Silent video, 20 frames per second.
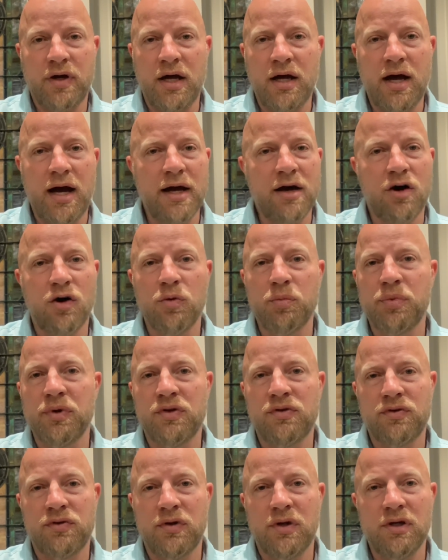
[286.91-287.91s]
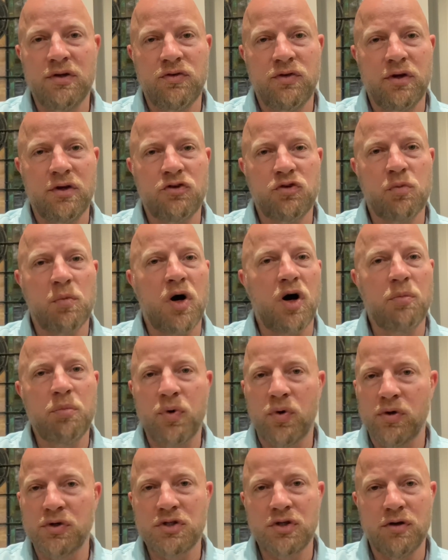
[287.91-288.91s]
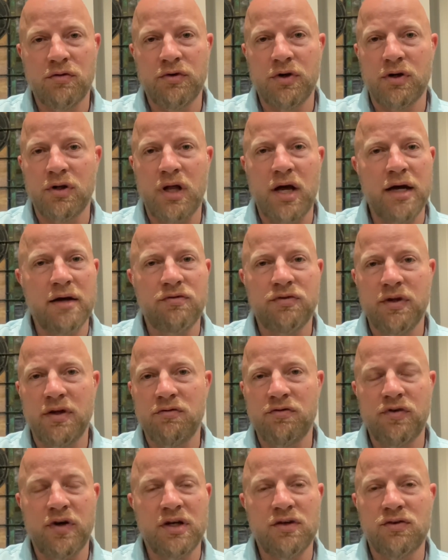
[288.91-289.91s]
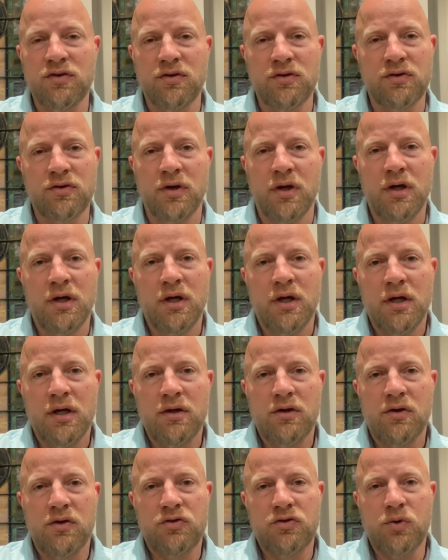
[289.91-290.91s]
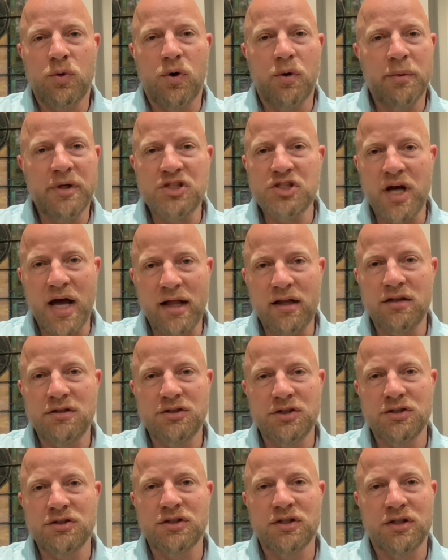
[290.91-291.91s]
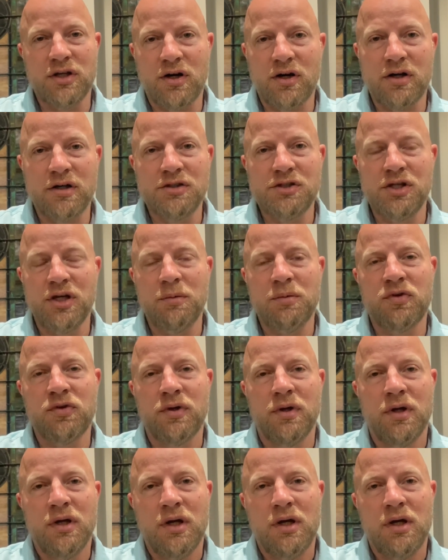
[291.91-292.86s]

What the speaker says: I hope it's a small portion of your life that faces the stormy challenges and the hardships.